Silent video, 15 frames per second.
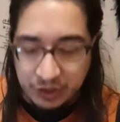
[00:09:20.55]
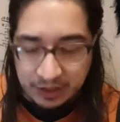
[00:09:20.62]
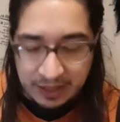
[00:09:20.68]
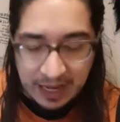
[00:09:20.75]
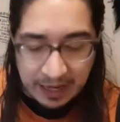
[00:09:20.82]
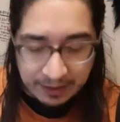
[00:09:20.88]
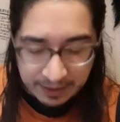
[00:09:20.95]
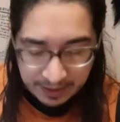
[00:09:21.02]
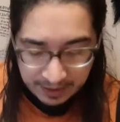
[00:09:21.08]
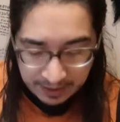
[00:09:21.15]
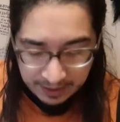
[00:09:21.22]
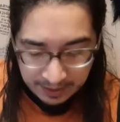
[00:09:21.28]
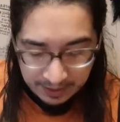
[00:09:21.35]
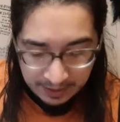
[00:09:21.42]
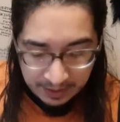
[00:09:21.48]
that
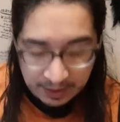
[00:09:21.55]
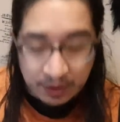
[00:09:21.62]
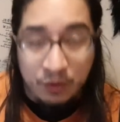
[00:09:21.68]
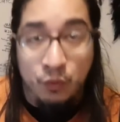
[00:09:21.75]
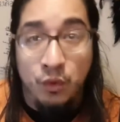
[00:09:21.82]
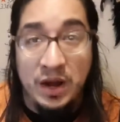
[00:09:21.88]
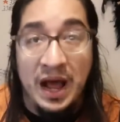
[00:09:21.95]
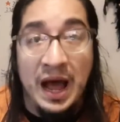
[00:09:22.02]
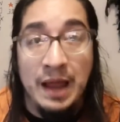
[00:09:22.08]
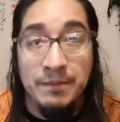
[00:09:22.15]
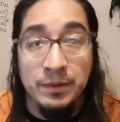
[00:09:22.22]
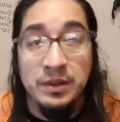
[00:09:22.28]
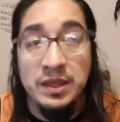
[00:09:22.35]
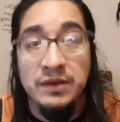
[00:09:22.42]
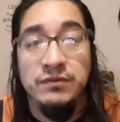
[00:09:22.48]
what I
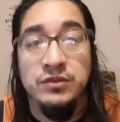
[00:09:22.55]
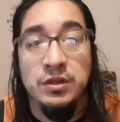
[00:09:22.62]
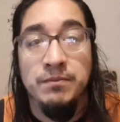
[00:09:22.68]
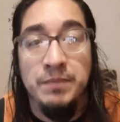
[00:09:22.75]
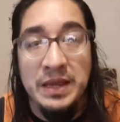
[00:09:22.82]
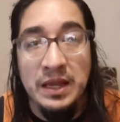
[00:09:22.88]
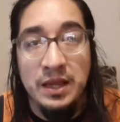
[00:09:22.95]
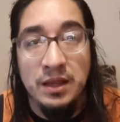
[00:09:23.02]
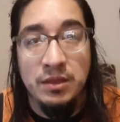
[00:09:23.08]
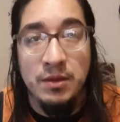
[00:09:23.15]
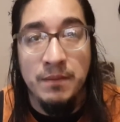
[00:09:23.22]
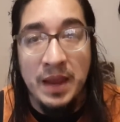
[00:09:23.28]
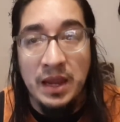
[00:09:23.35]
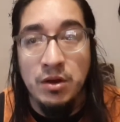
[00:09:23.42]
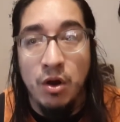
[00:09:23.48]
believe to be the
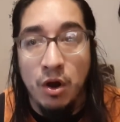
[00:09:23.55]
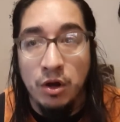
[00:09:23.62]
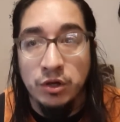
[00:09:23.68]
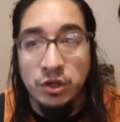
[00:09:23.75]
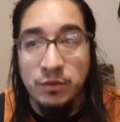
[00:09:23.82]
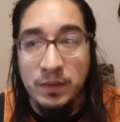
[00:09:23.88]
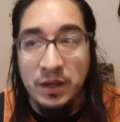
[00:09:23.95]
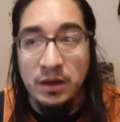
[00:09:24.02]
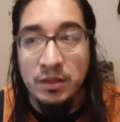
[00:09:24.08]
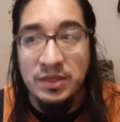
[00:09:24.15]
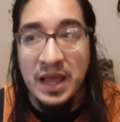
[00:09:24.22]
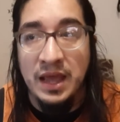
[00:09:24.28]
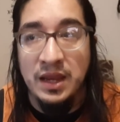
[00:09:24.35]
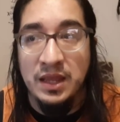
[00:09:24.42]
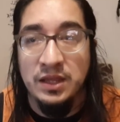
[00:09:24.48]
main argument
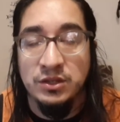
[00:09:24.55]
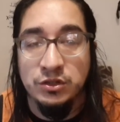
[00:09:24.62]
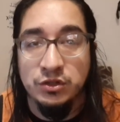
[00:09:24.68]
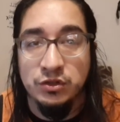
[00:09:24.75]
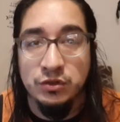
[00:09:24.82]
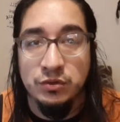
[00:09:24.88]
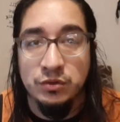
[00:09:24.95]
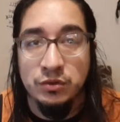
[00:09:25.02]
that is